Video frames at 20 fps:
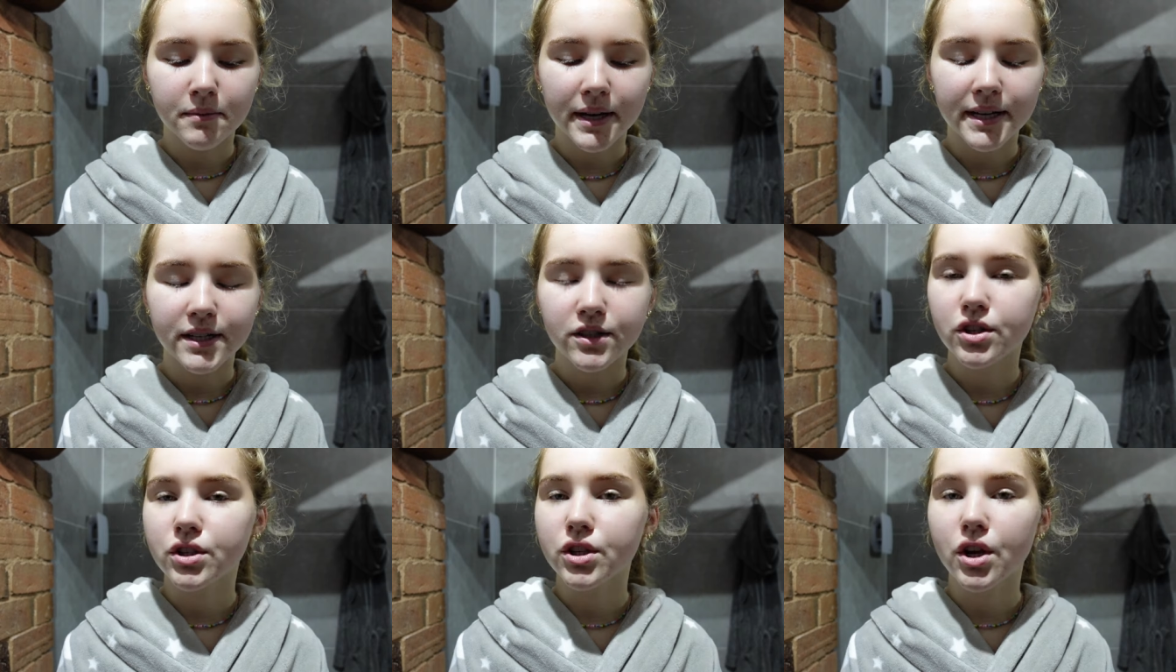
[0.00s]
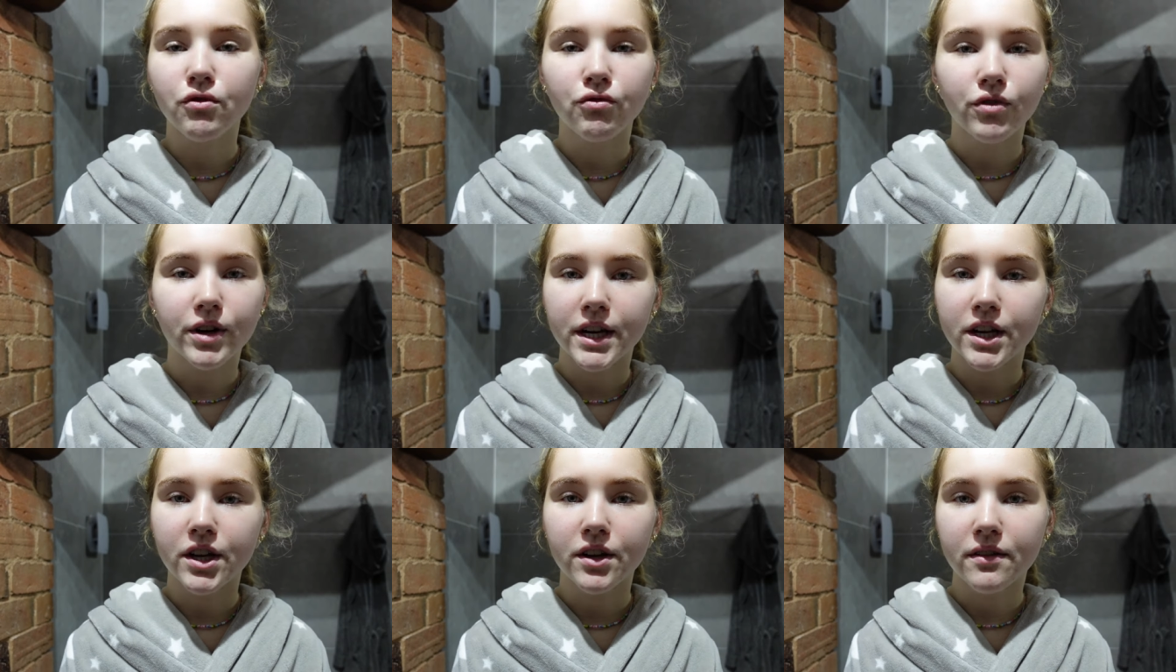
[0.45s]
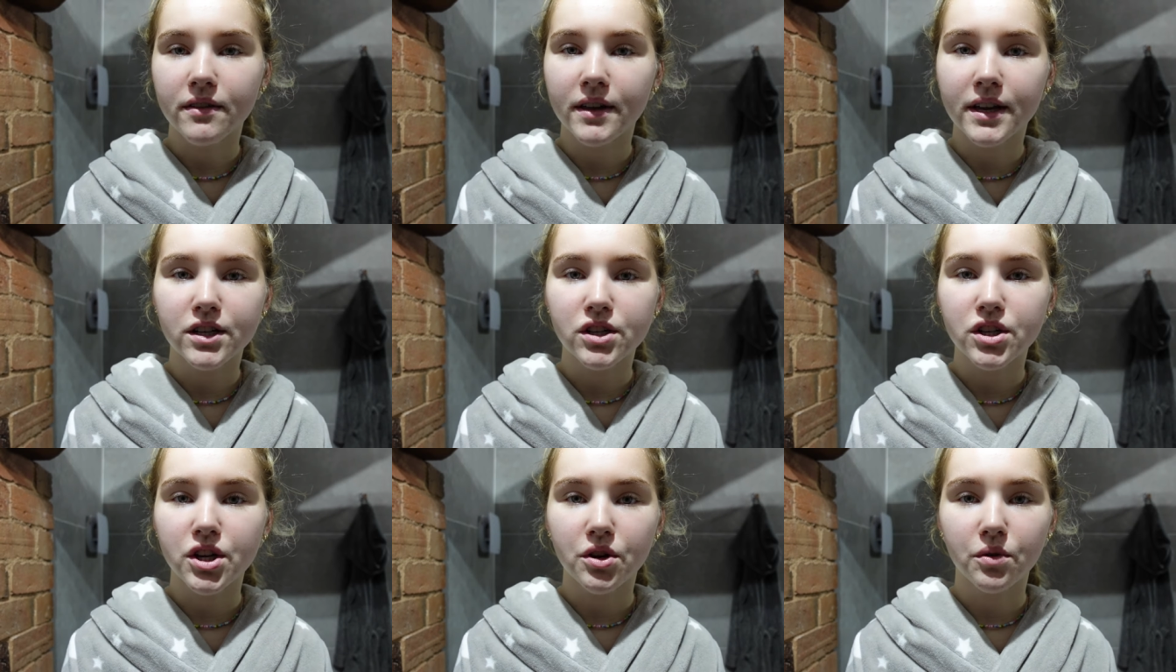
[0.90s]
but it's just a really good thing
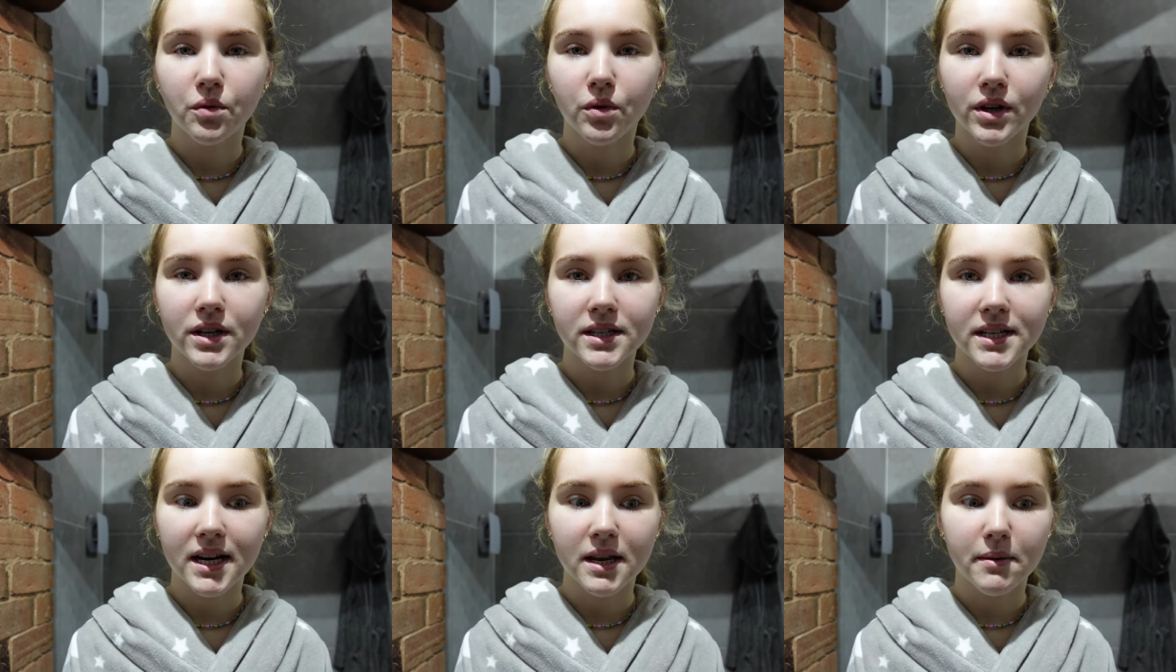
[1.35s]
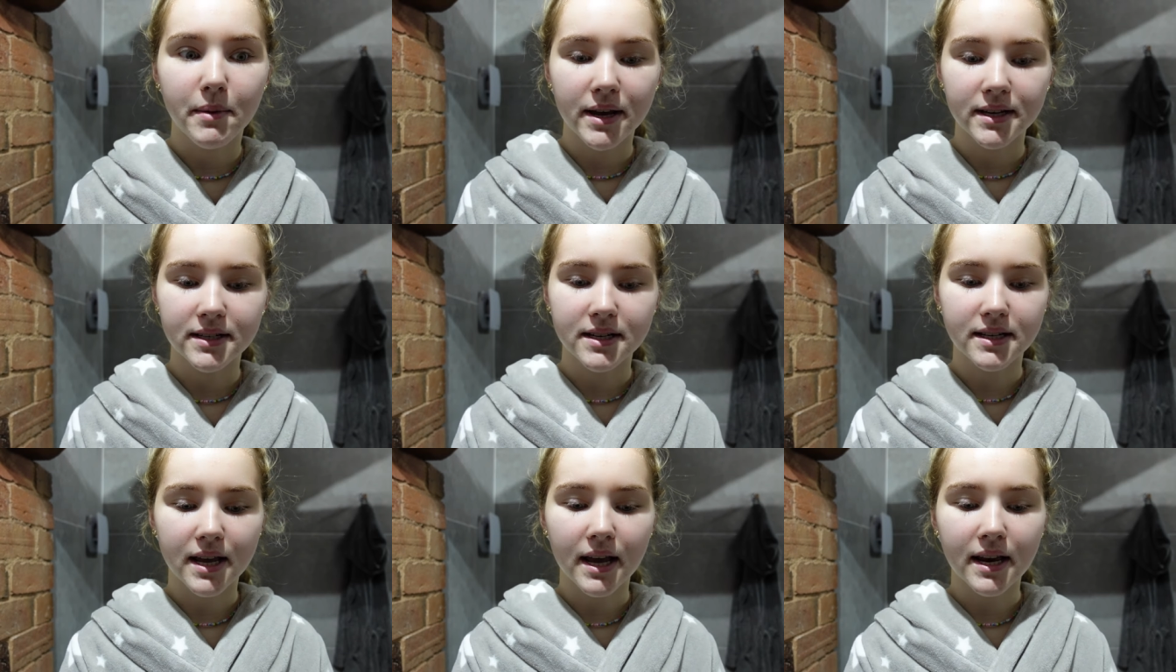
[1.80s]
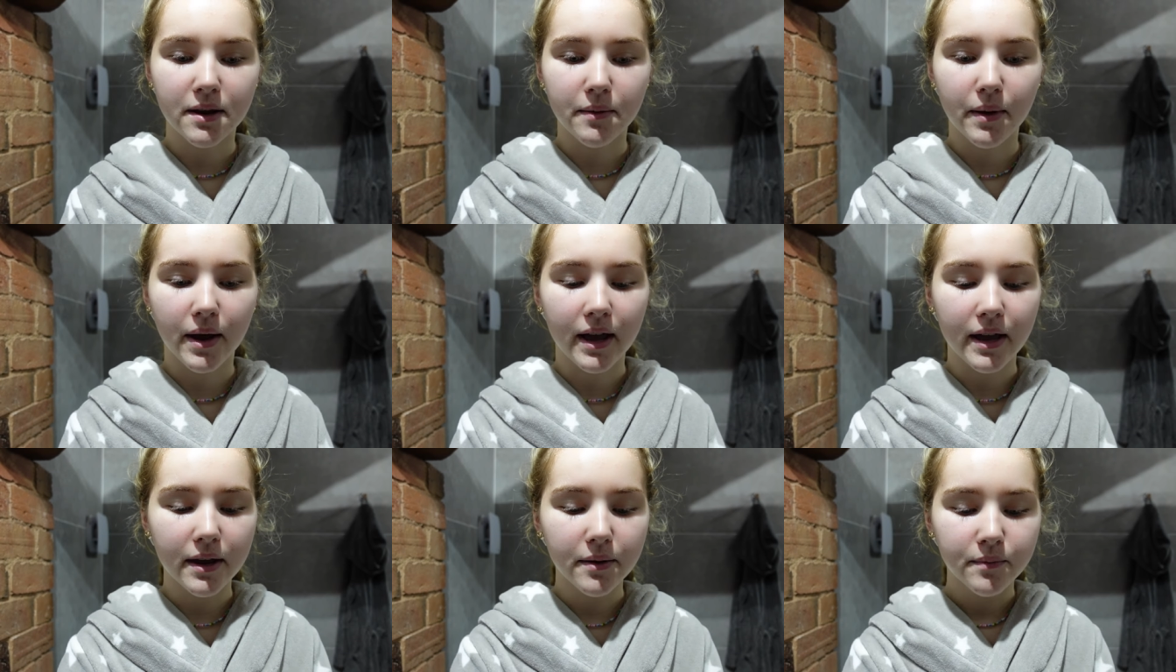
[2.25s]
to do on a daily basis
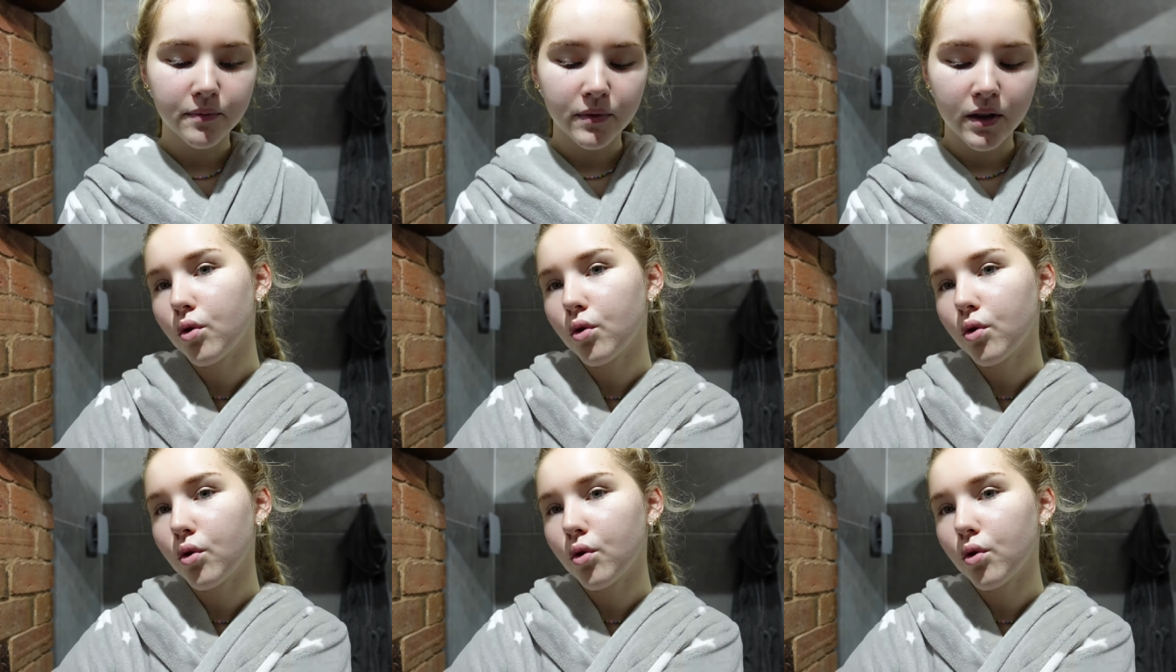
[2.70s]
anyway.